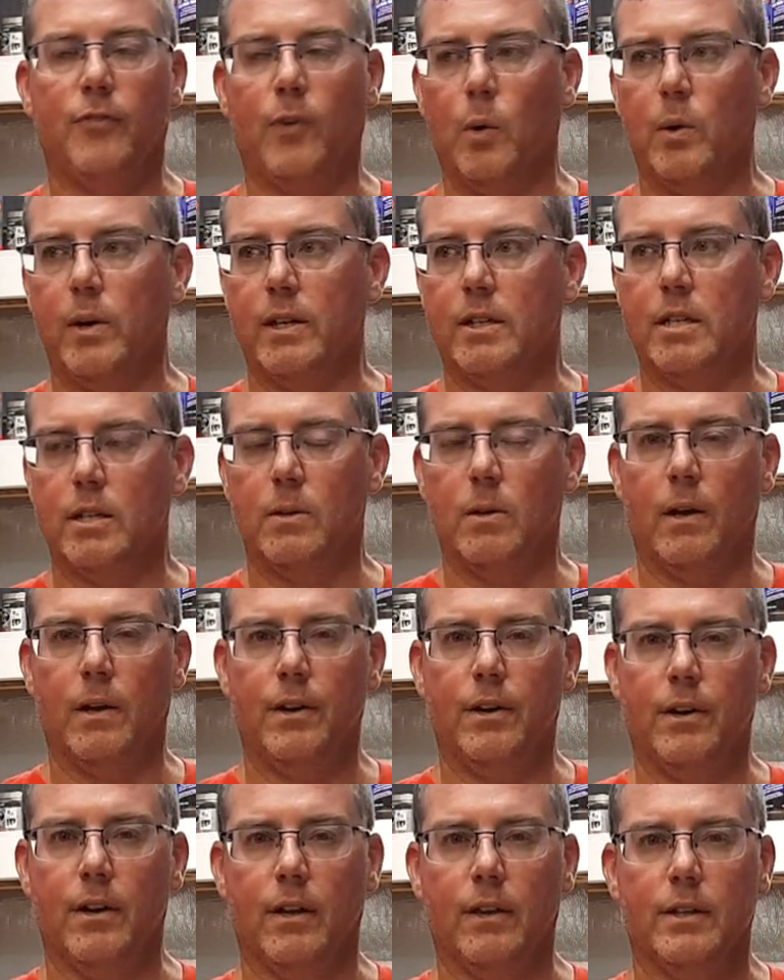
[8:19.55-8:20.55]

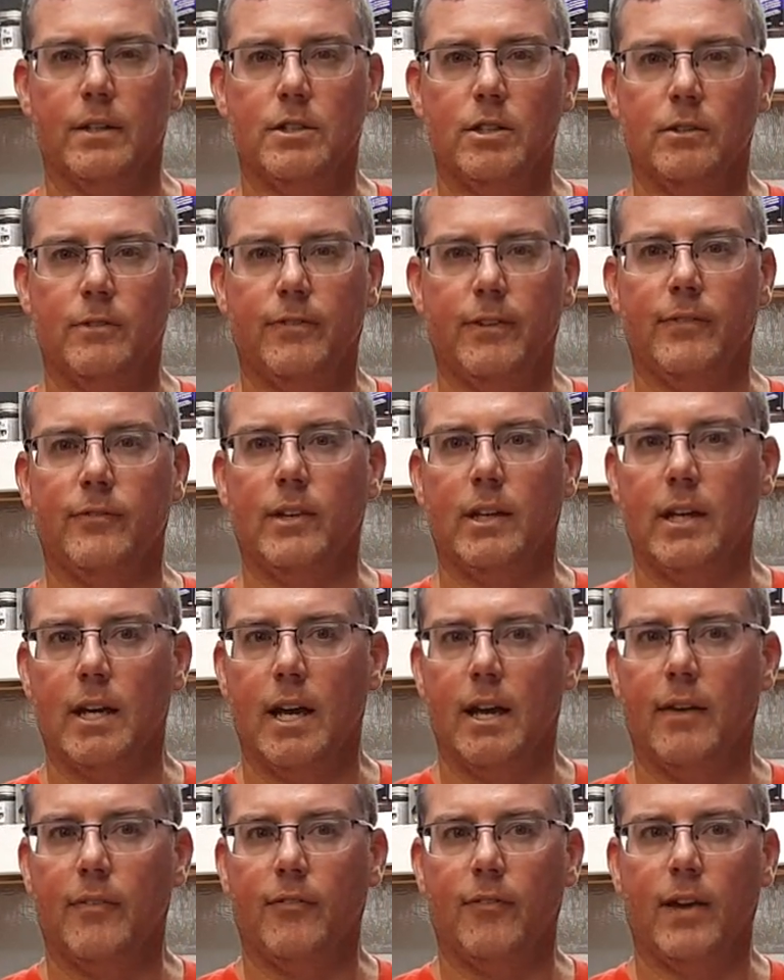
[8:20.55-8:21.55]
$4,200 on the
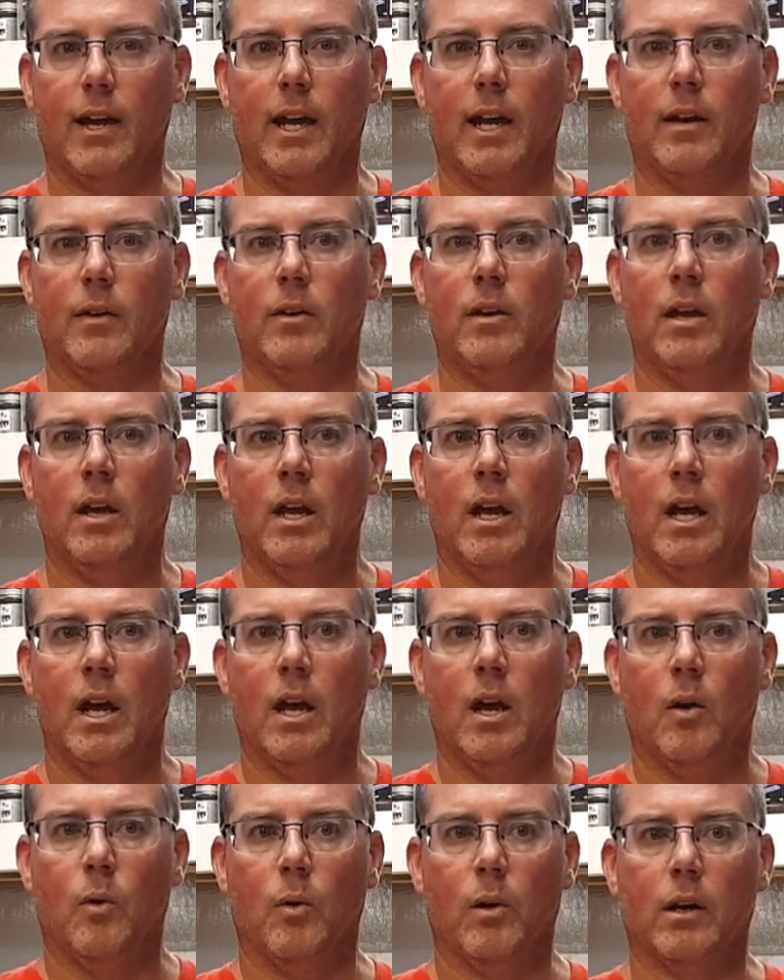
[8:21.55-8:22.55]
250F, and
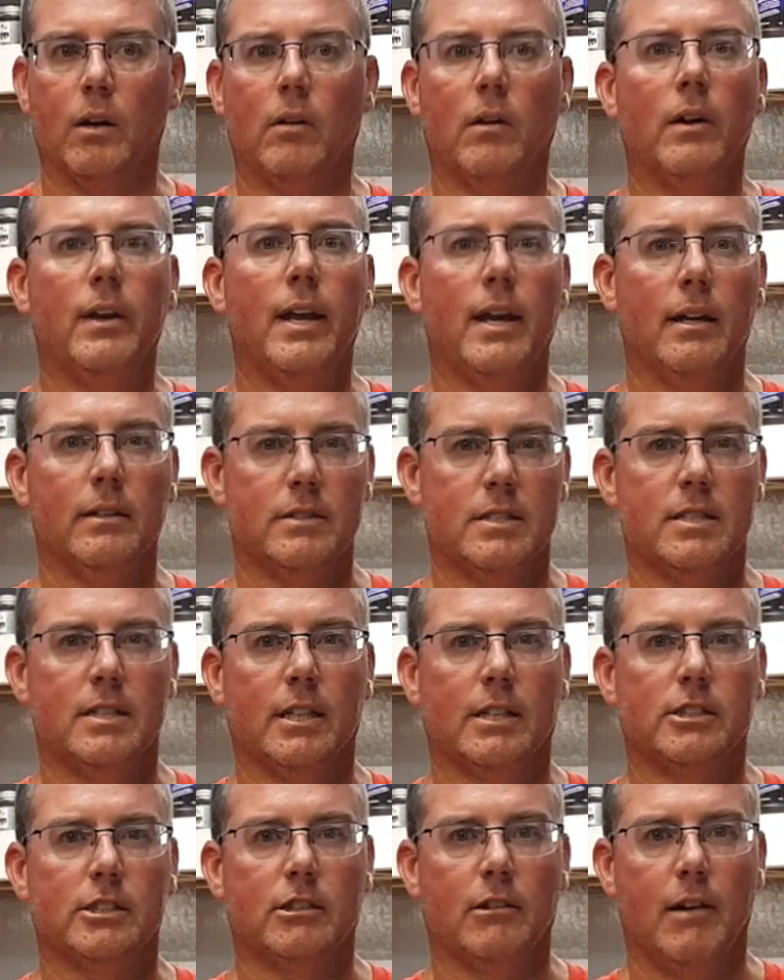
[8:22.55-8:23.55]
we're going down to
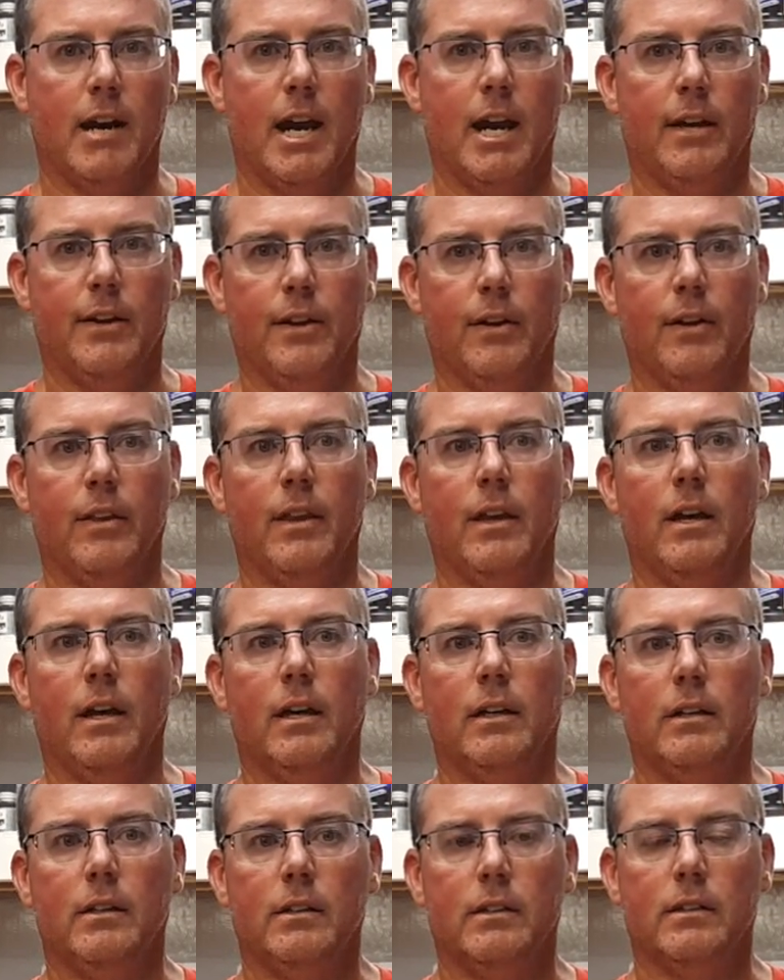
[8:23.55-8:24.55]
$6 grand on the
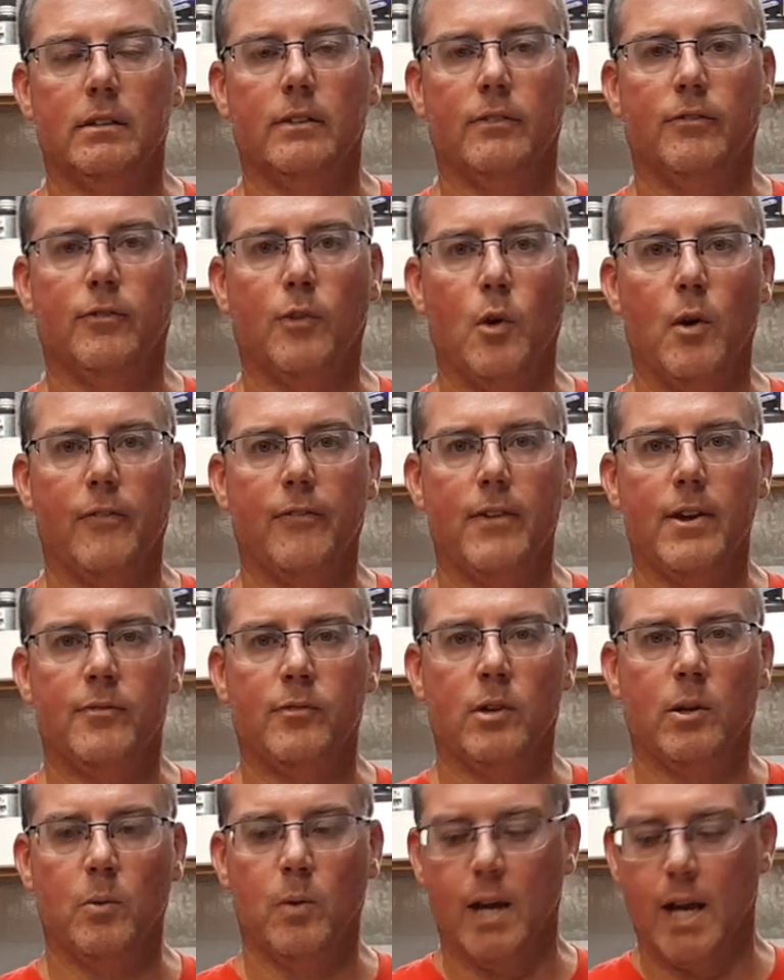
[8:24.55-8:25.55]

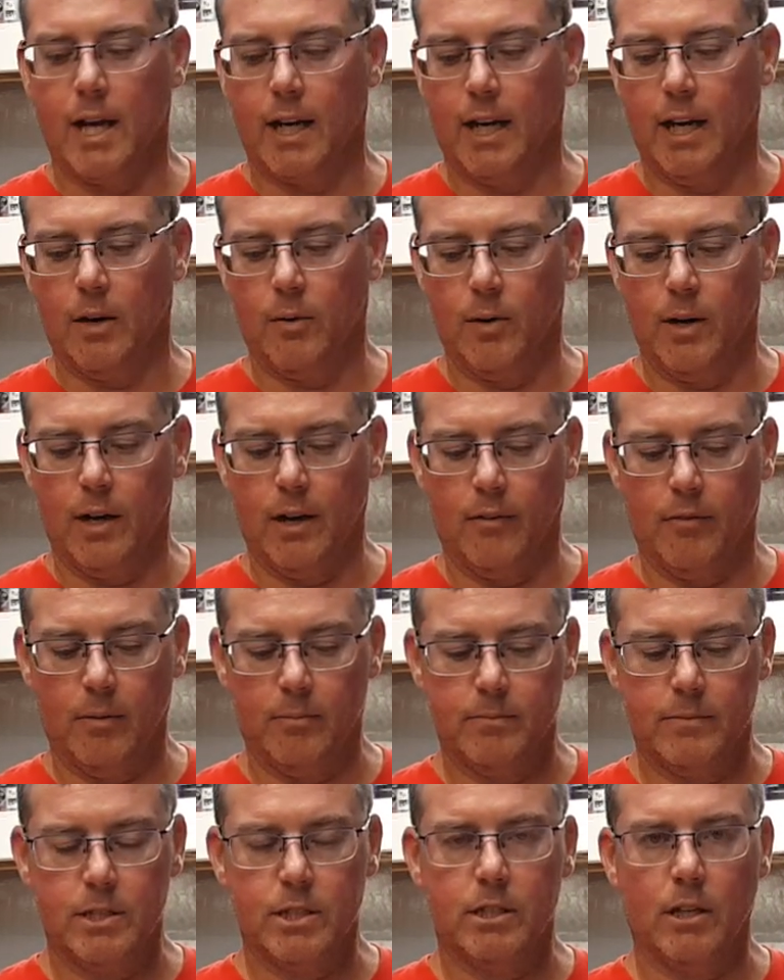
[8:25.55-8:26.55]
450. We got to get rid of
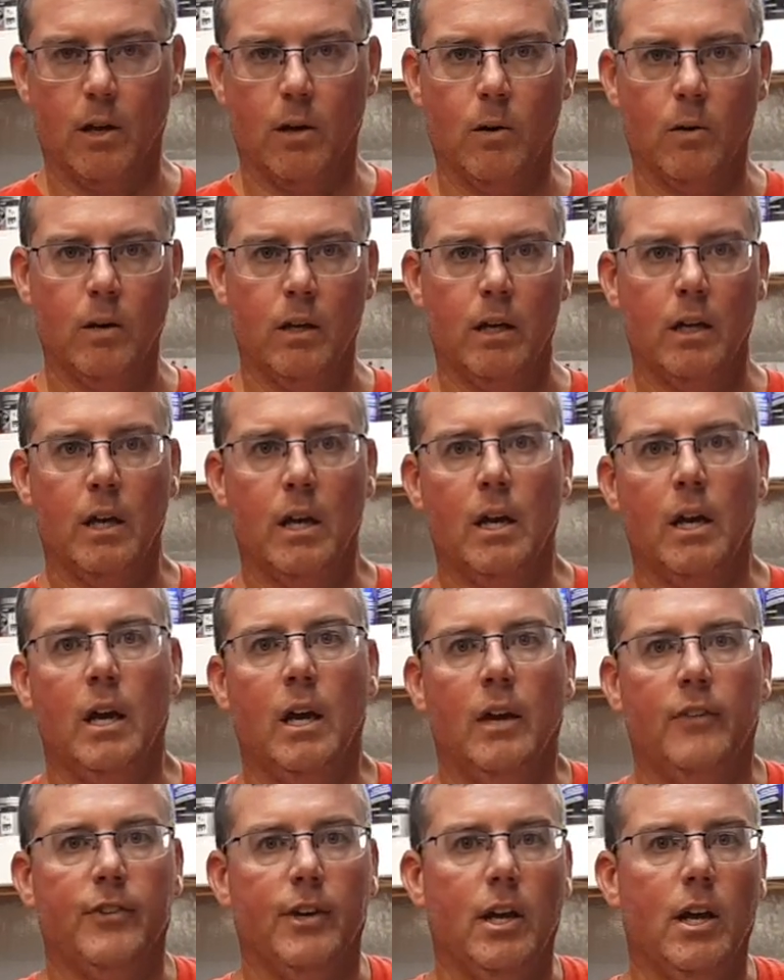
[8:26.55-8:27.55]
them. So
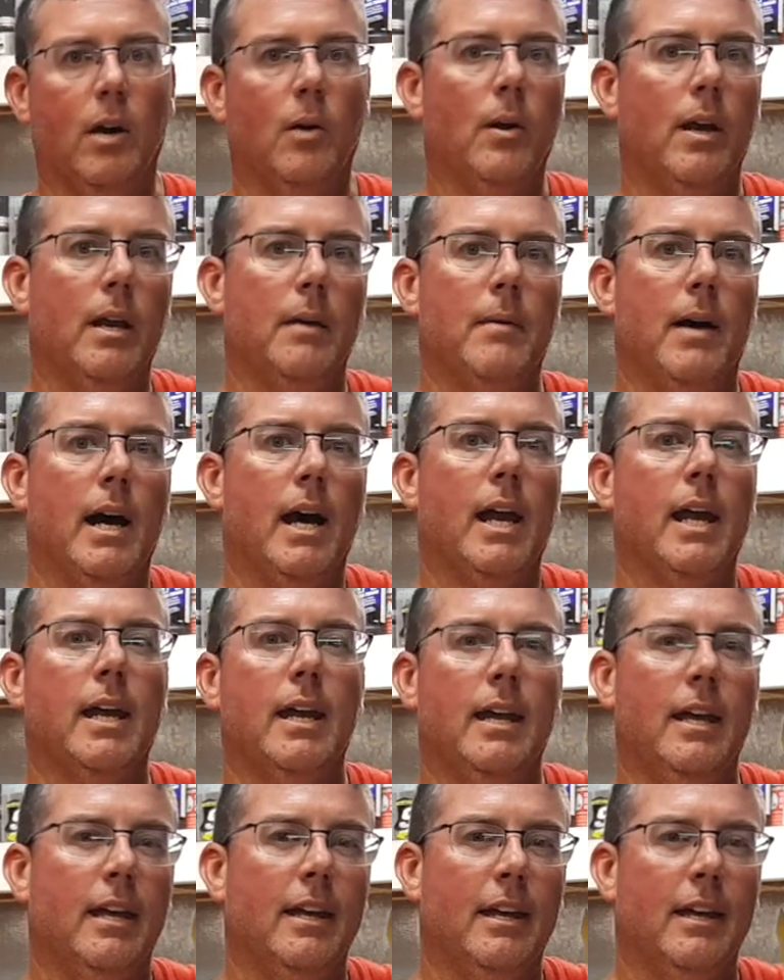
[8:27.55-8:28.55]
if you know anybody,
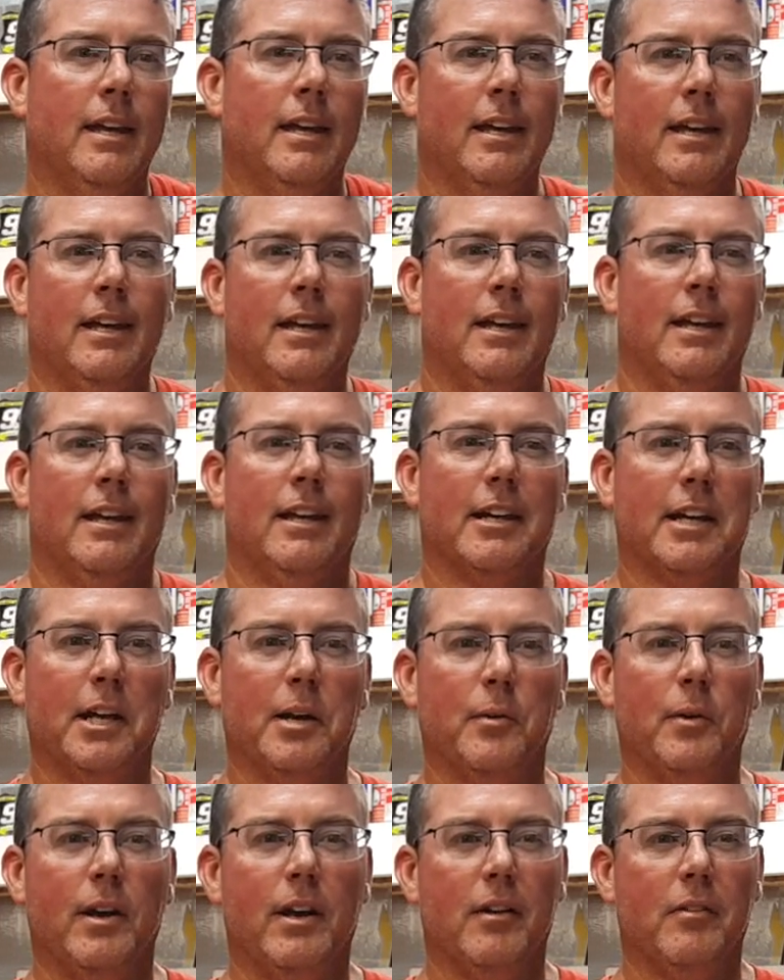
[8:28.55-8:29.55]
get
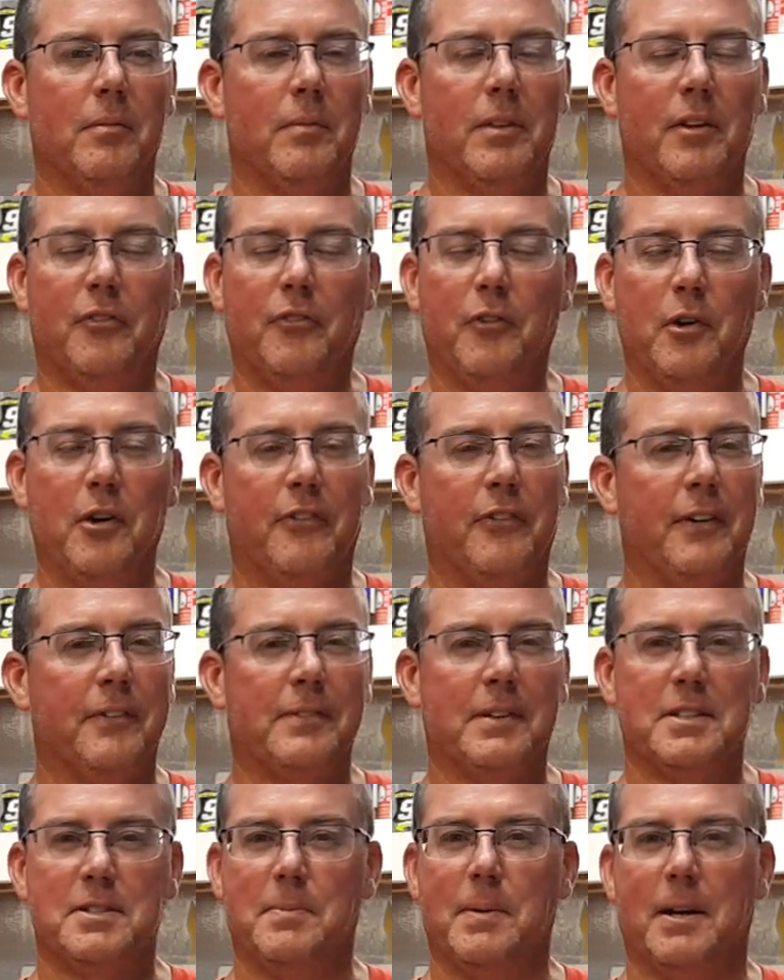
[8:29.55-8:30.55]
rid of them. The
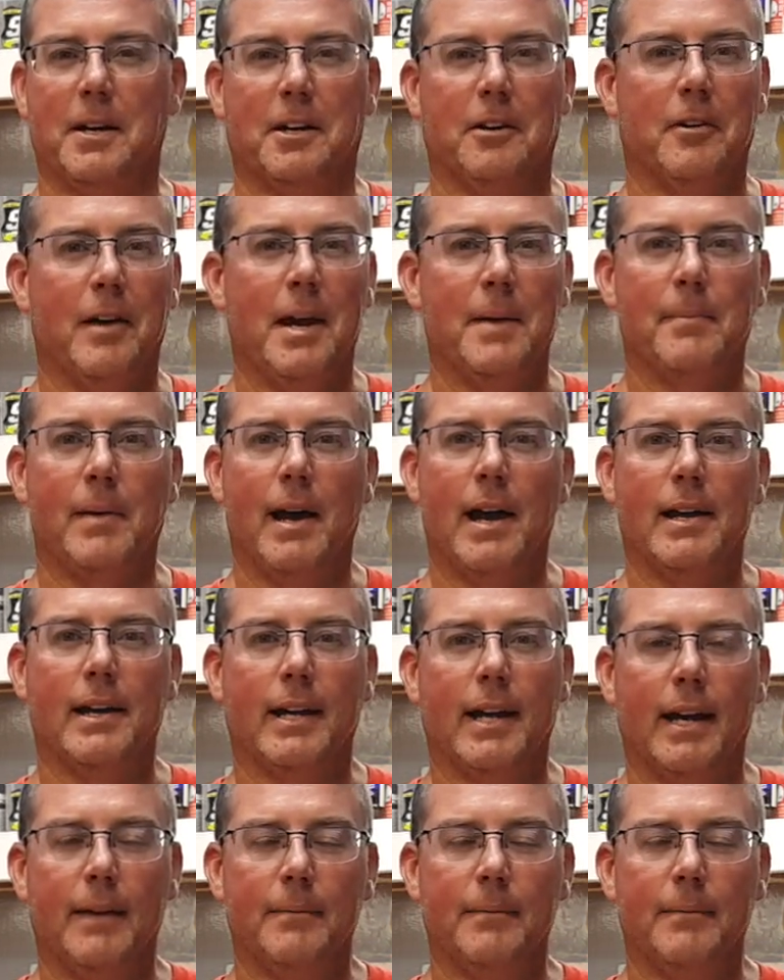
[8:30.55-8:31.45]
450's been a great bike.